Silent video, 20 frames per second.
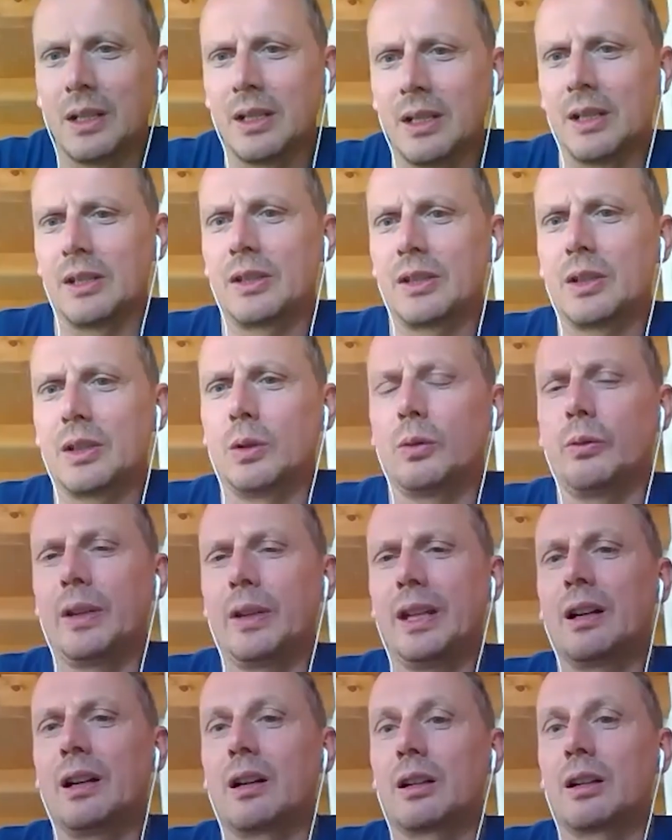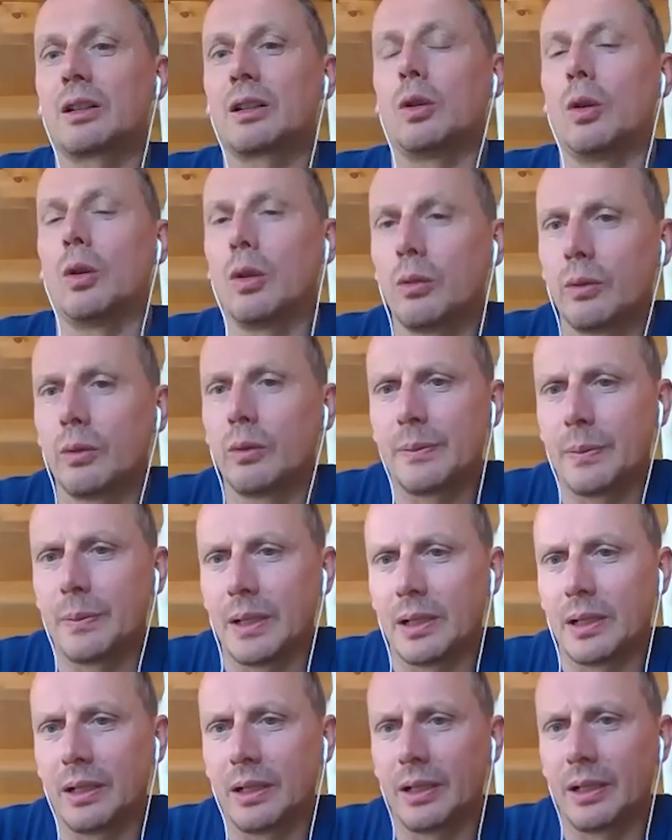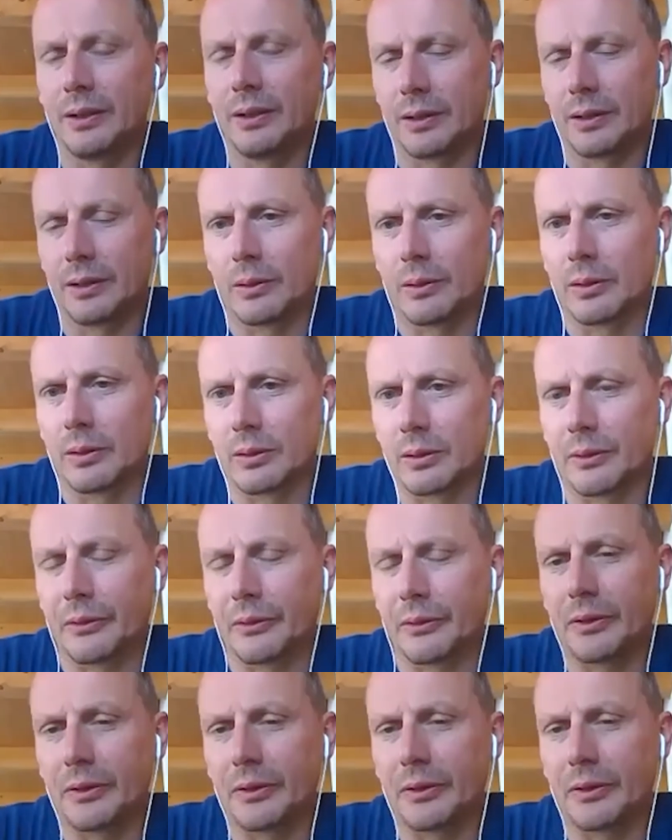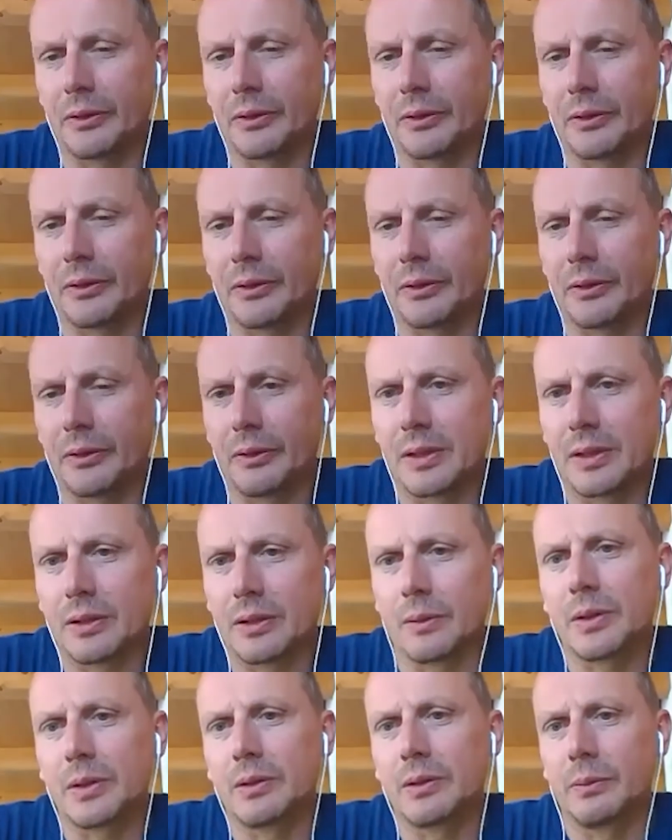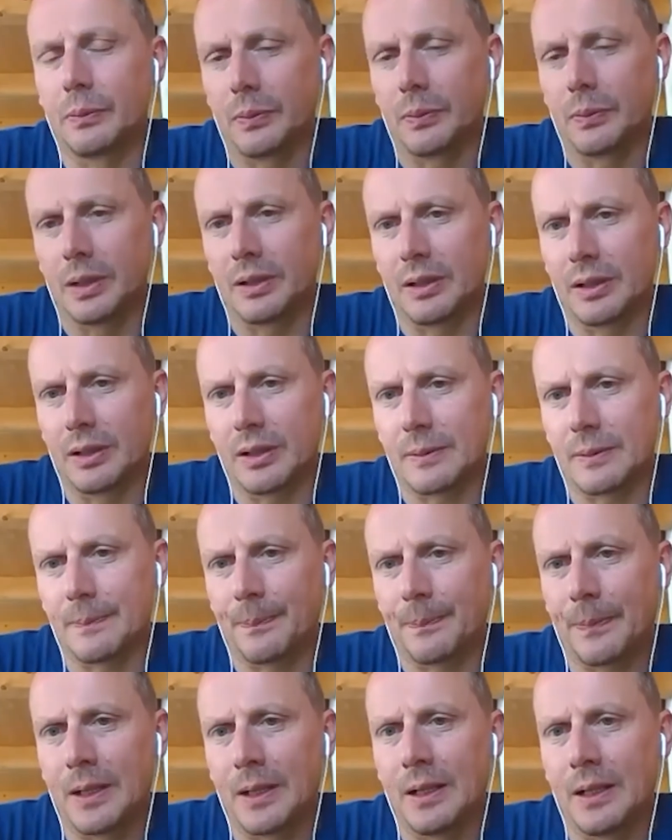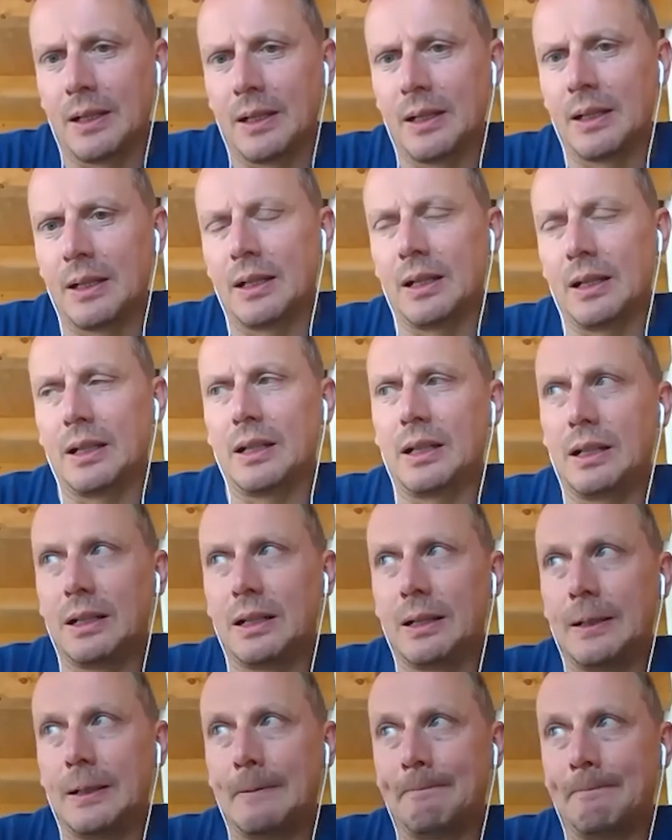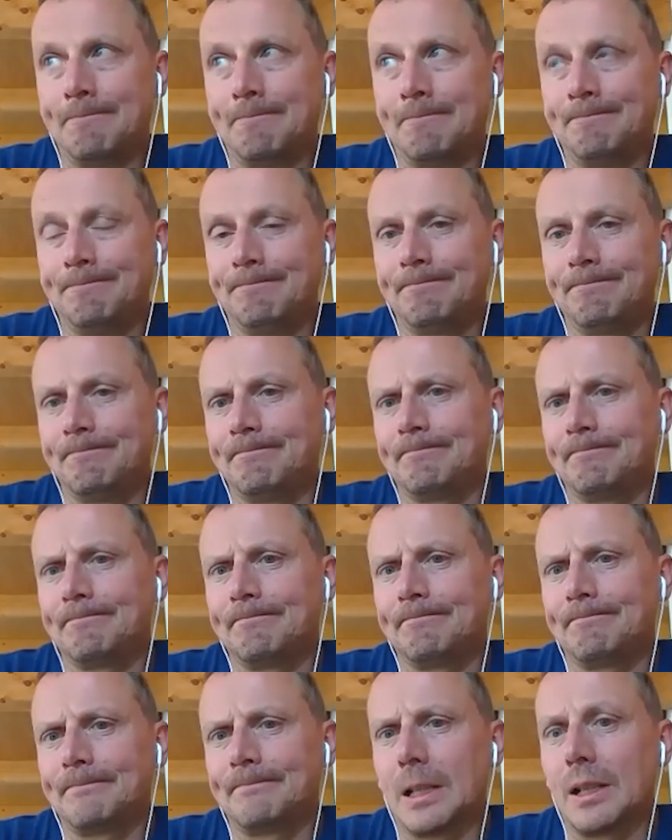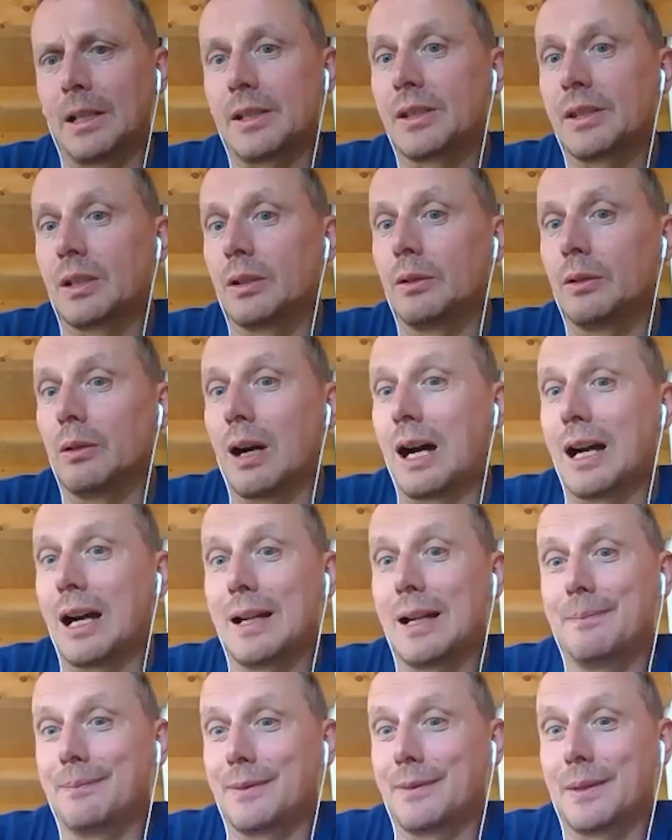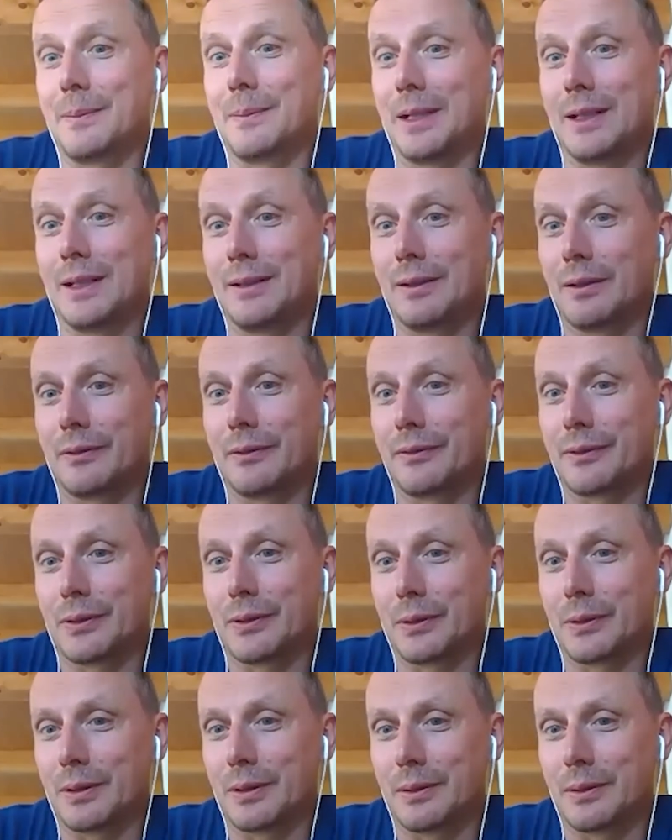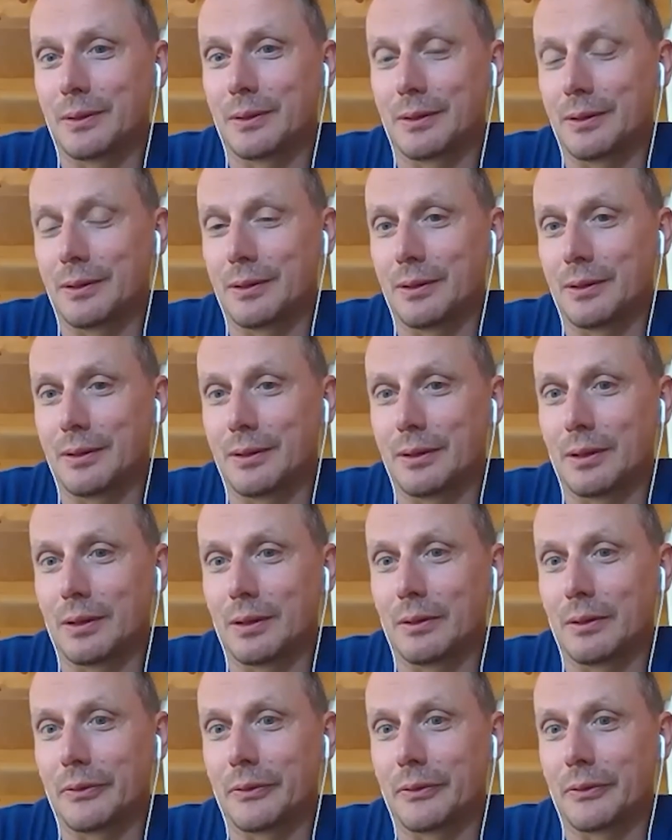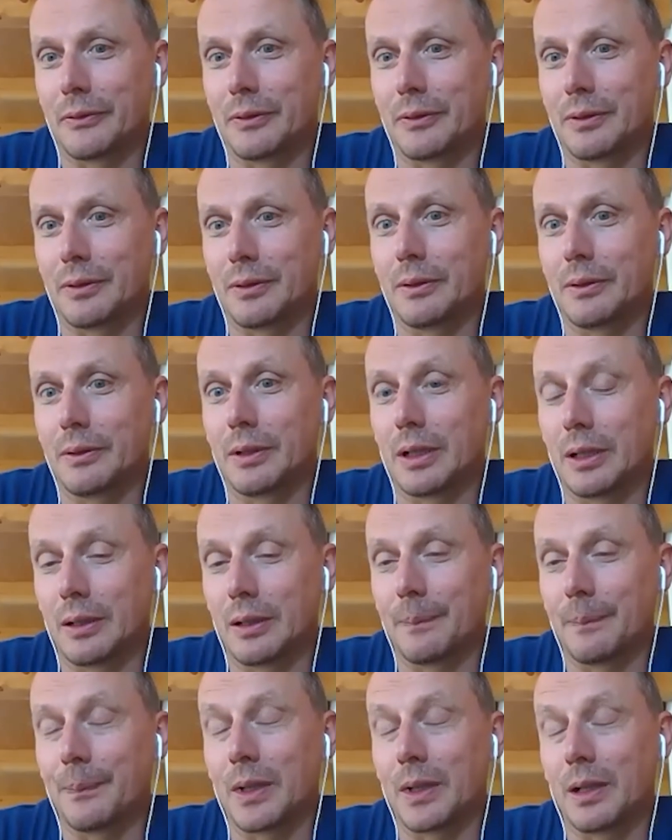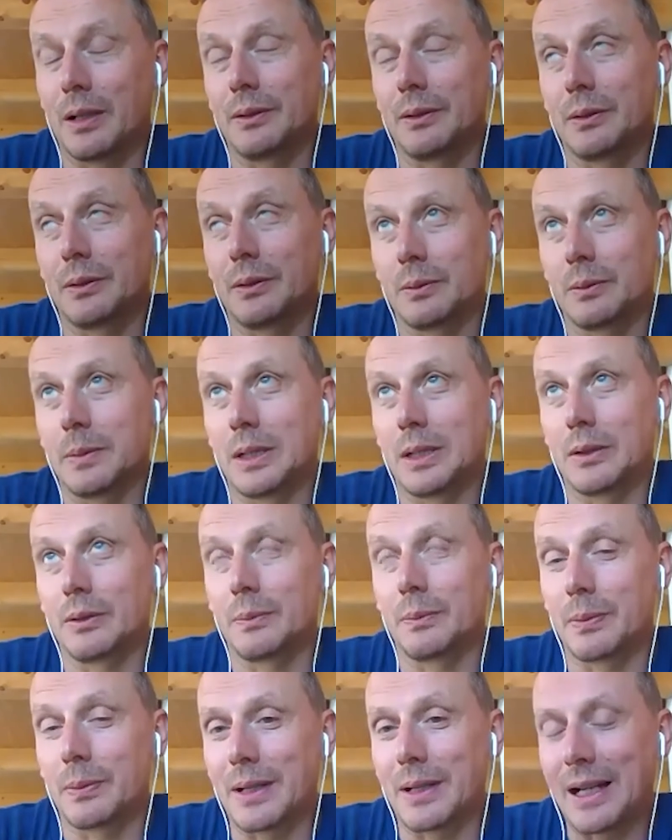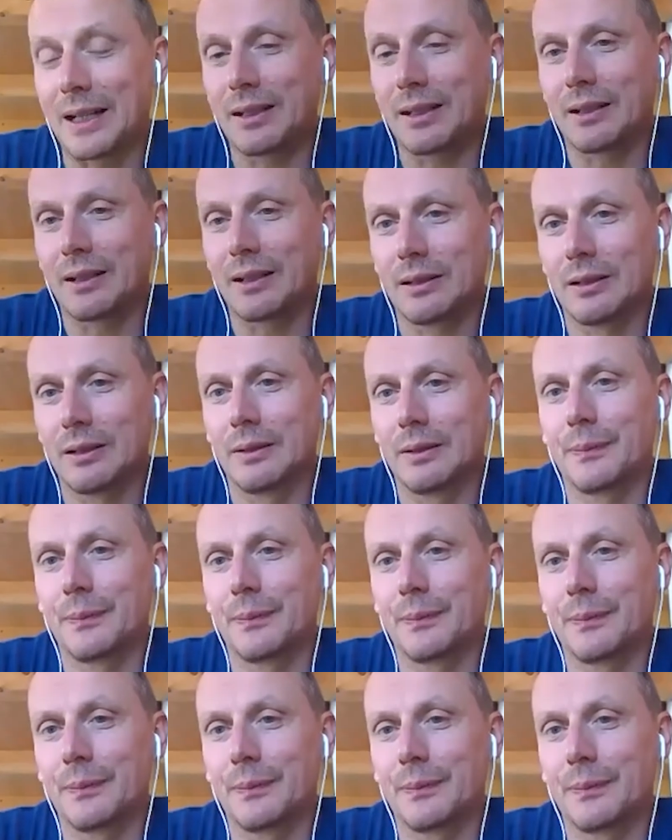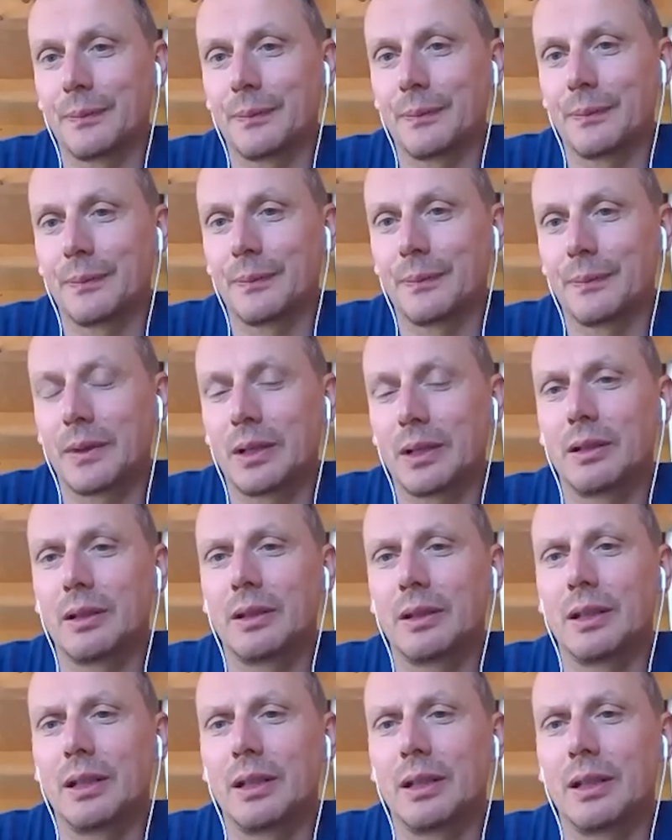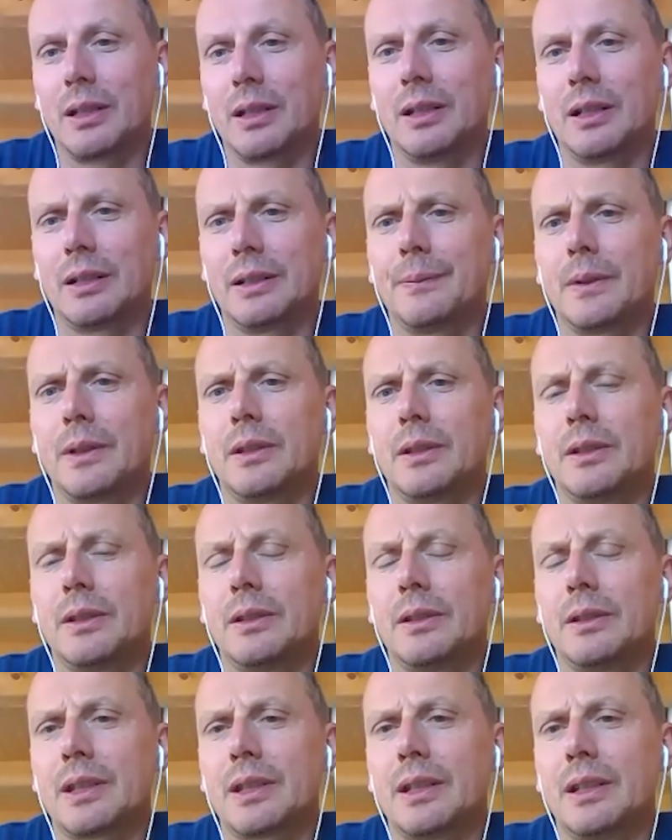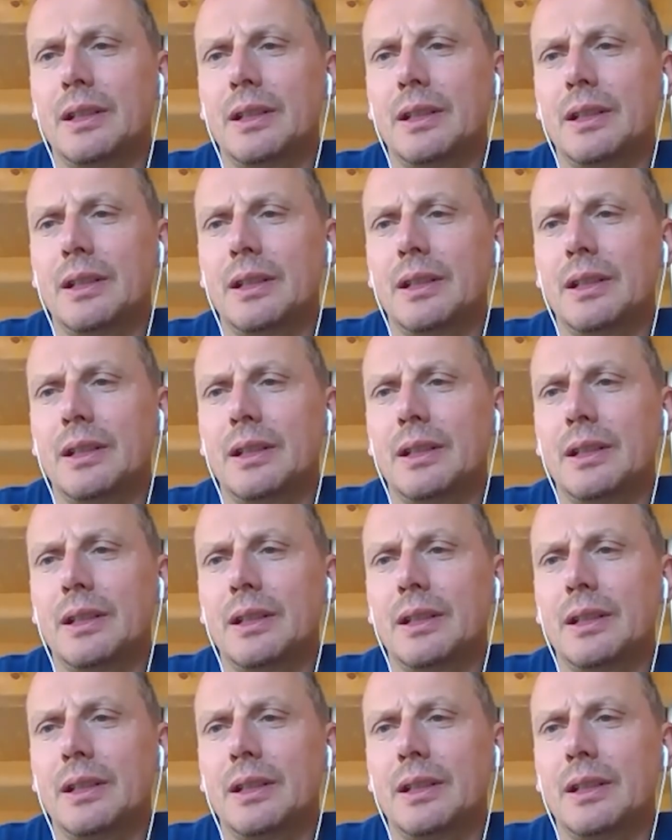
So we are always behind the curve if it comes to prediction. Um, and so I'm the man of talking uh, uh, of uh, I talk about practical uh, AI use cases